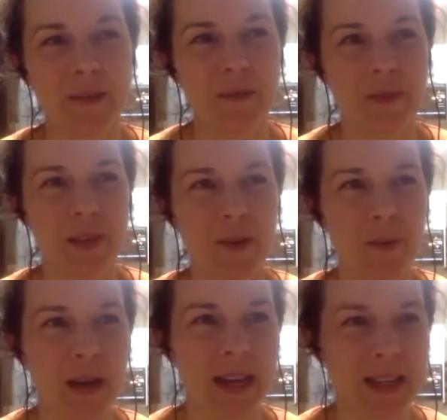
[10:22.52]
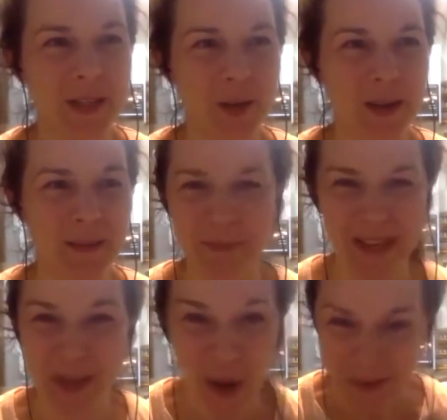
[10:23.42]
I can feel my head
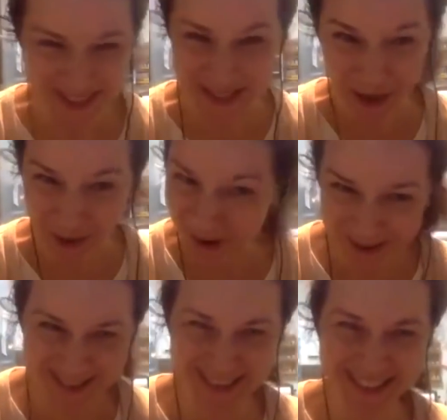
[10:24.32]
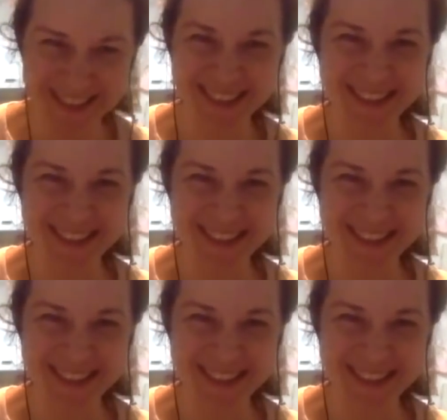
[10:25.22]
going, but no, it's not.